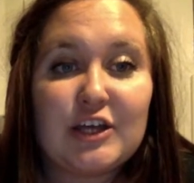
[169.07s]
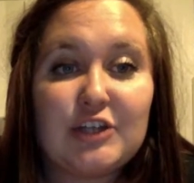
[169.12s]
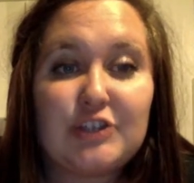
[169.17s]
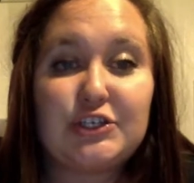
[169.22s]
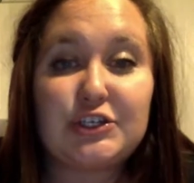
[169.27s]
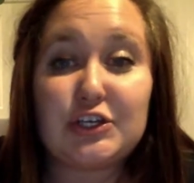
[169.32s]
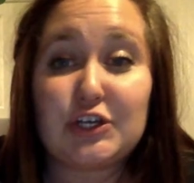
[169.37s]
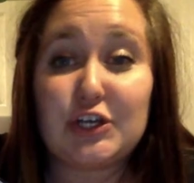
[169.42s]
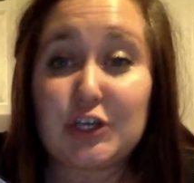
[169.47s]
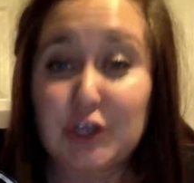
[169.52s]

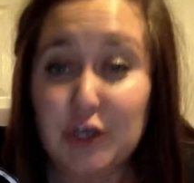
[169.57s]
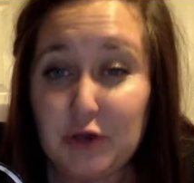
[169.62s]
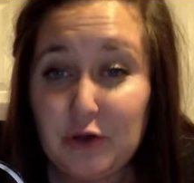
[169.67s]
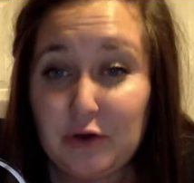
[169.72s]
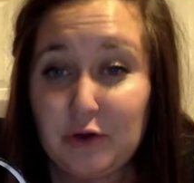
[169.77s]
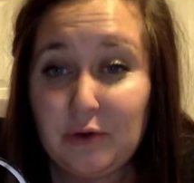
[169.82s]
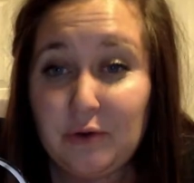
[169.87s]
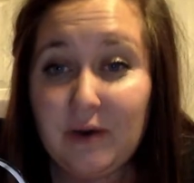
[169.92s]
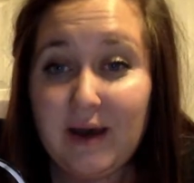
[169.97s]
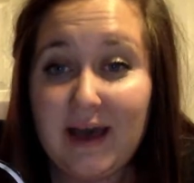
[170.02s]
do
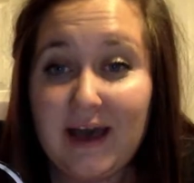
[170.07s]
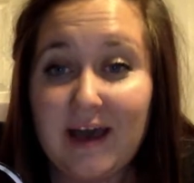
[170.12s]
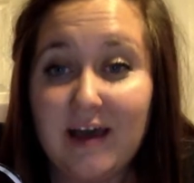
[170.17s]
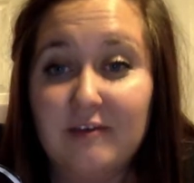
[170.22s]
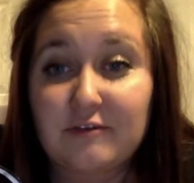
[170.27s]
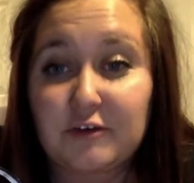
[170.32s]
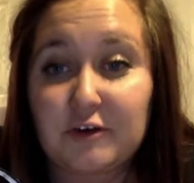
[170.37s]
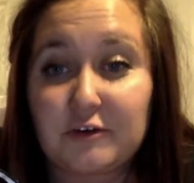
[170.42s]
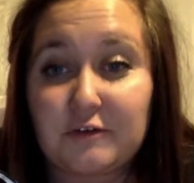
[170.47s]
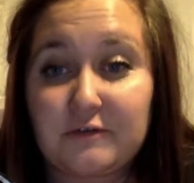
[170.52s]
you
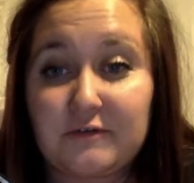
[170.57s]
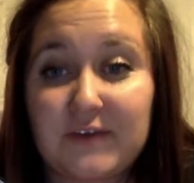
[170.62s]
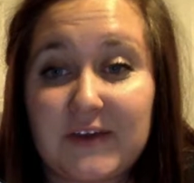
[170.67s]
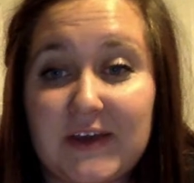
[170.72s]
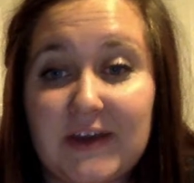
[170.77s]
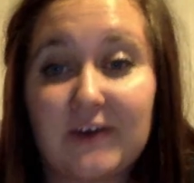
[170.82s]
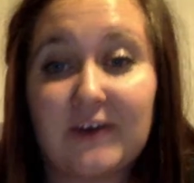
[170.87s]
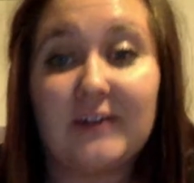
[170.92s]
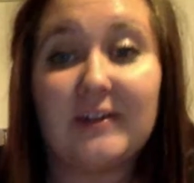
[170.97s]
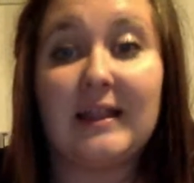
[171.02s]
ever
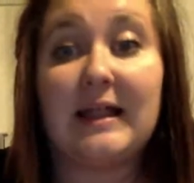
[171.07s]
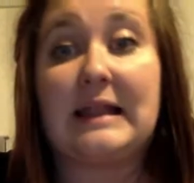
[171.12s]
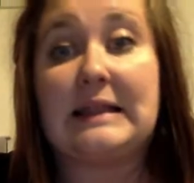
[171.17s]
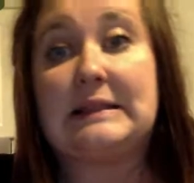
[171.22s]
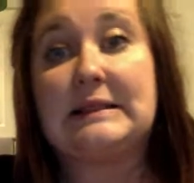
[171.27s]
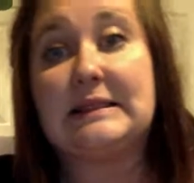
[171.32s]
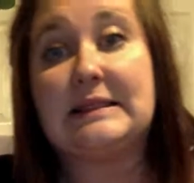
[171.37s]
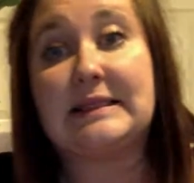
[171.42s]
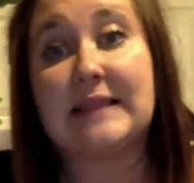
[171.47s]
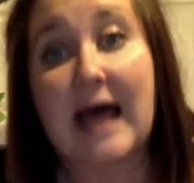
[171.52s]
feel
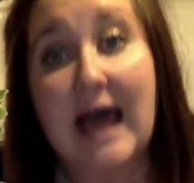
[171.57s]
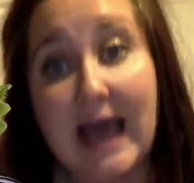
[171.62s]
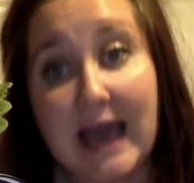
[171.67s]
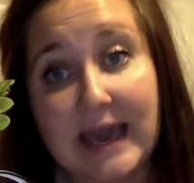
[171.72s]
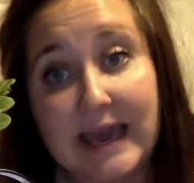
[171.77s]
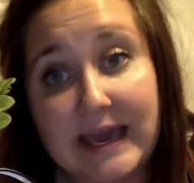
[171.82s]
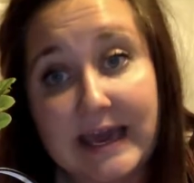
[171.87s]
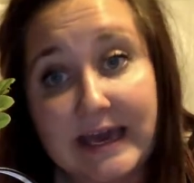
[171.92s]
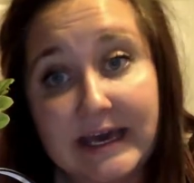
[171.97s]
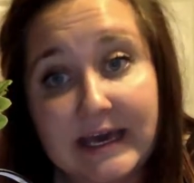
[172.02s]

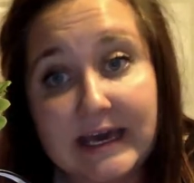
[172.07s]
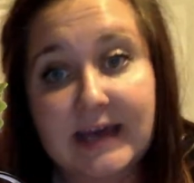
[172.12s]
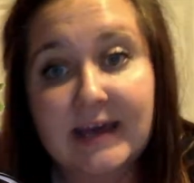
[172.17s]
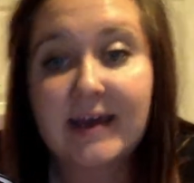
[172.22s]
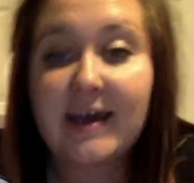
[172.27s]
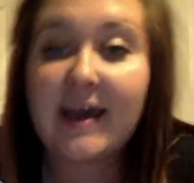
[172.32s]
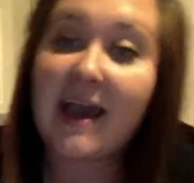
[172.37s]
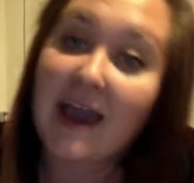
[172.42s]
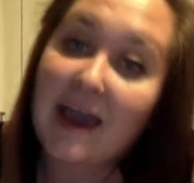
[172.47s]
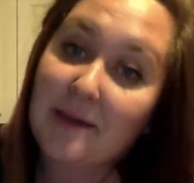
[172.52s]
like
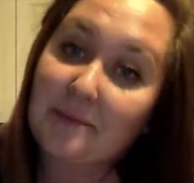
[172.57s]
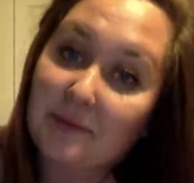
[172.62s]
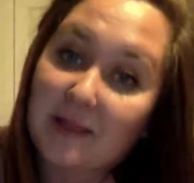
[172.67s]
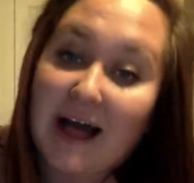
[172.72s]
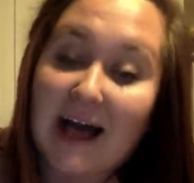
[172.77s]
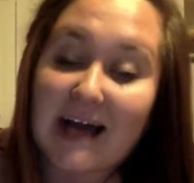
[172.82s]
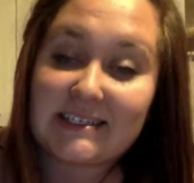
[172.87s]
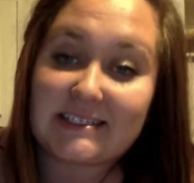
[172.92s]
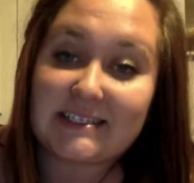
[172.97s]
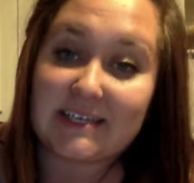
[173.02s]
a
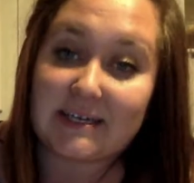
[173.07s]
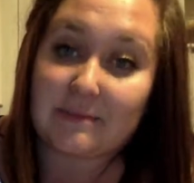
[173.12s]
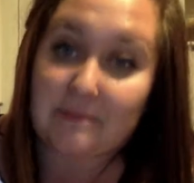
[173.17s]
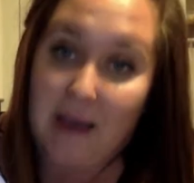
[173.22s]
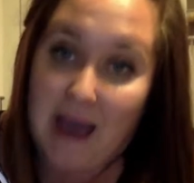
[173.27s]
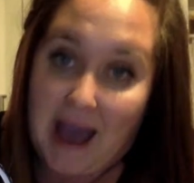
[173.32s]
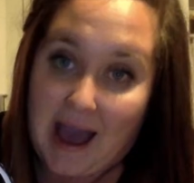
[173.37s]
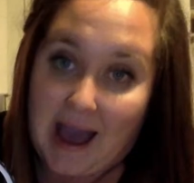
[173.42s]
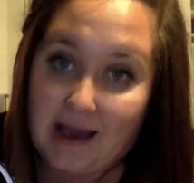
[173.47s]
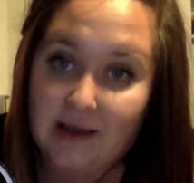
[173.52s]
plastic
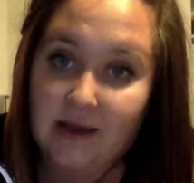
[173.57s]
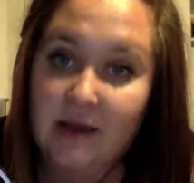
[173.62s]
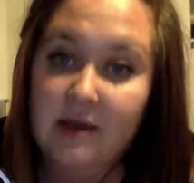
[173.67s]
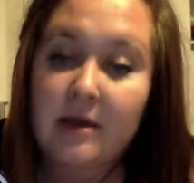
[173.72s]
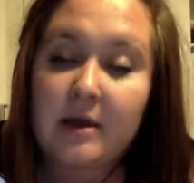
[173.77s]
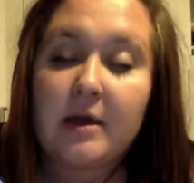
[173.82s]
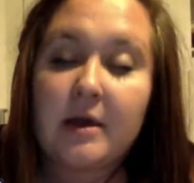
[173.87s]
bag?